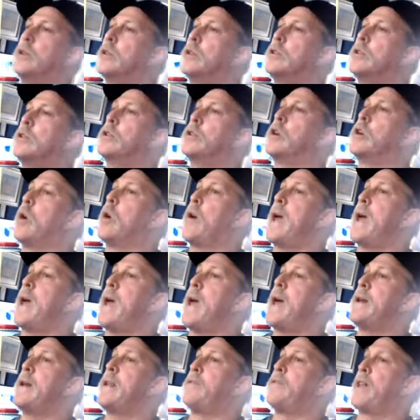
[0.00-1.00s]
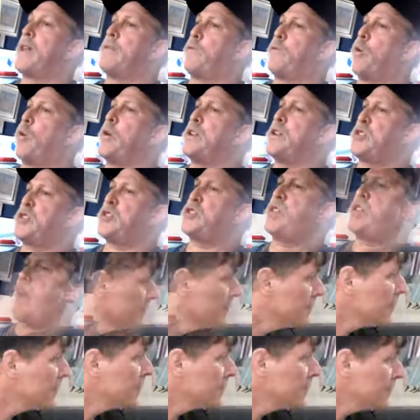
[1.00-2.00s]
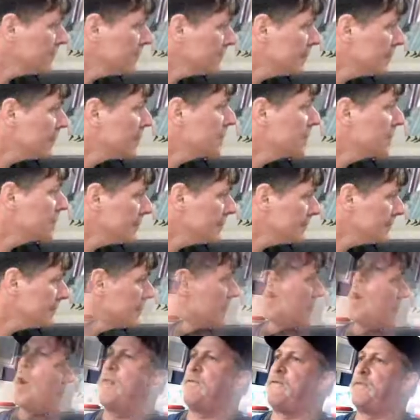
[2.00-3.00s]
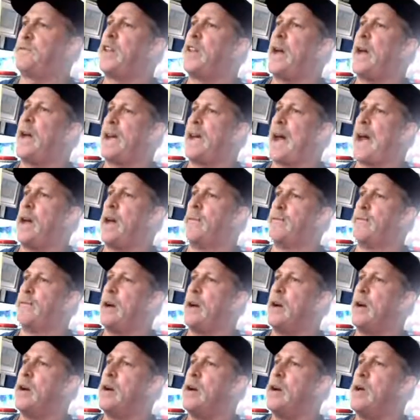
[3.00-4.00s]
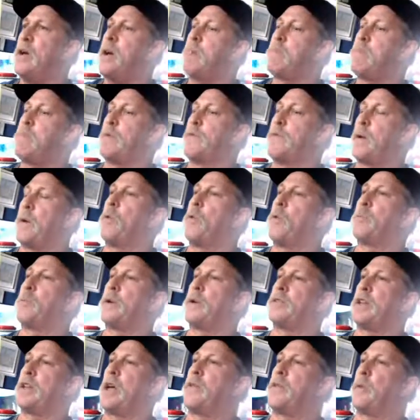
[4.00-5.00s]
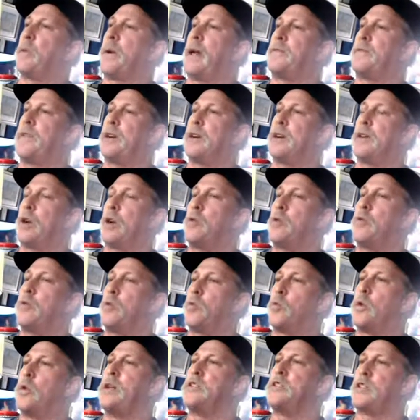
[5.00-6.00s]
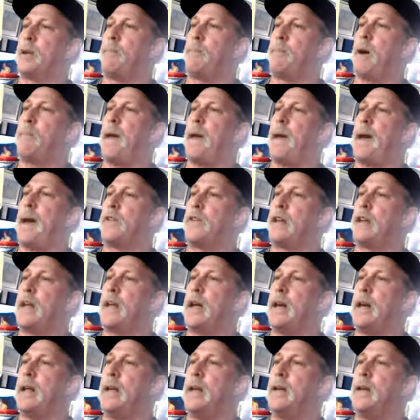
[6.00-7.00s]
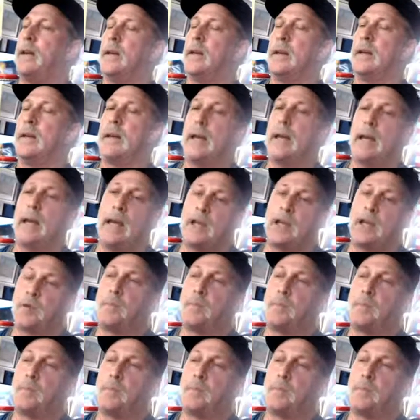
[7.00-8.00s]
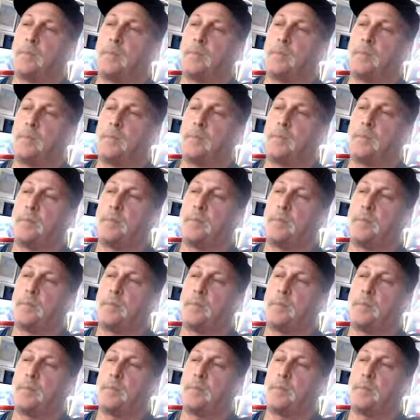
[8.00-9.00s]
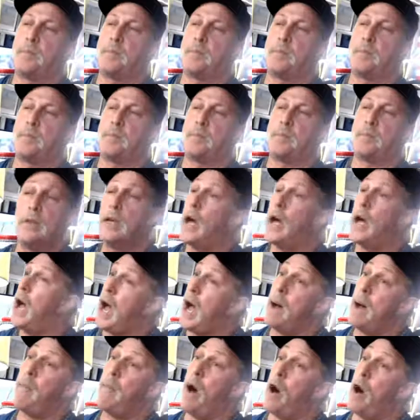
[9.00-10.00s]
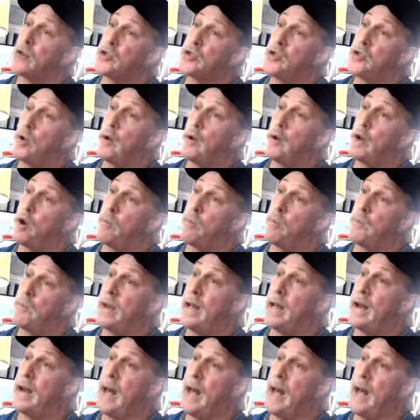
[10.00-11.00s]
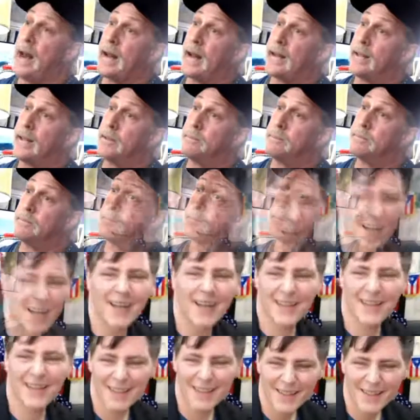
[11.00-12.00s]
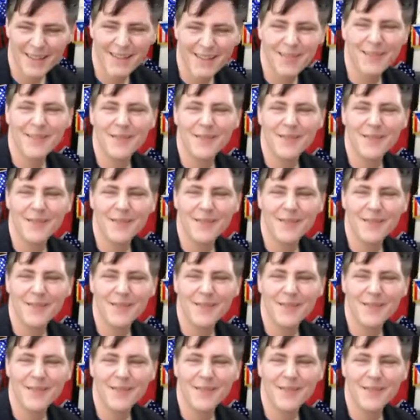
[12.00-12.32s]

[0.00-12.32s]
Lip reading: go ahead. They've already stepped out. They've got the one leg out there, but they won't put the other one out there and go, the reason I'm advocating is because behind closed doors, I'm also an opiate addict. Recovering.